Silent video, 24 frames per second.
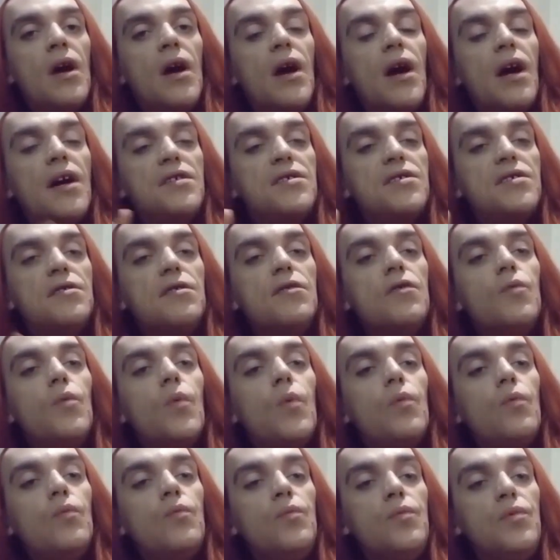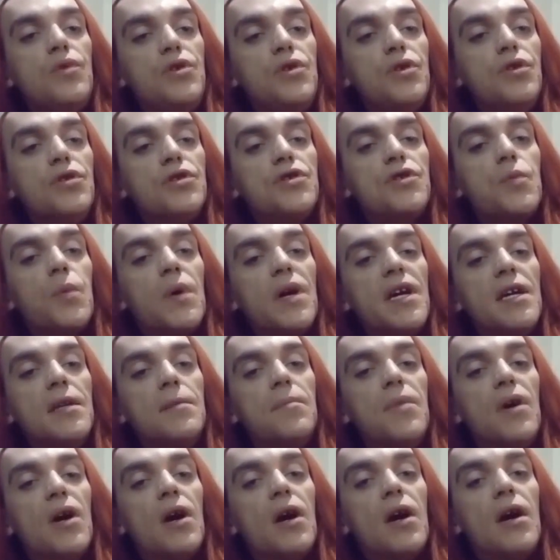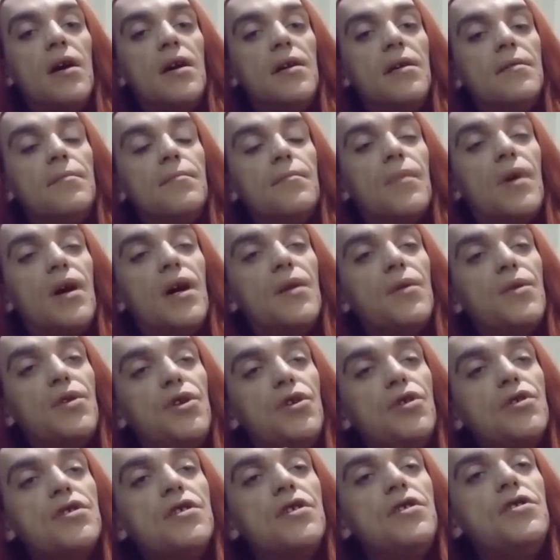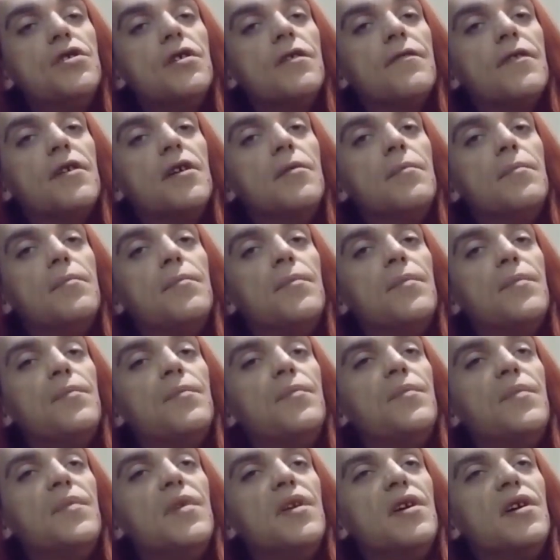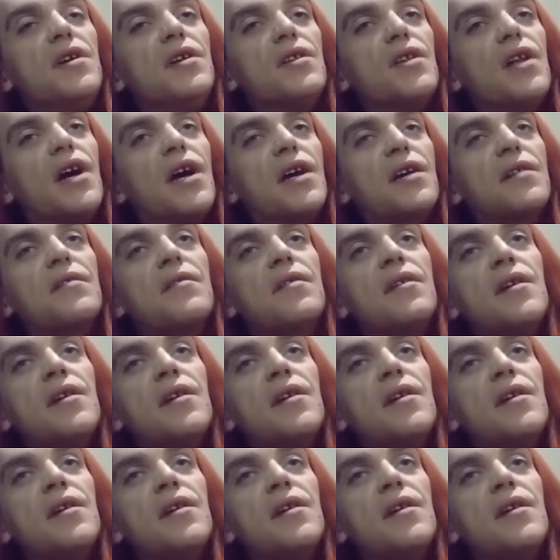I still used weed, but my usage of it like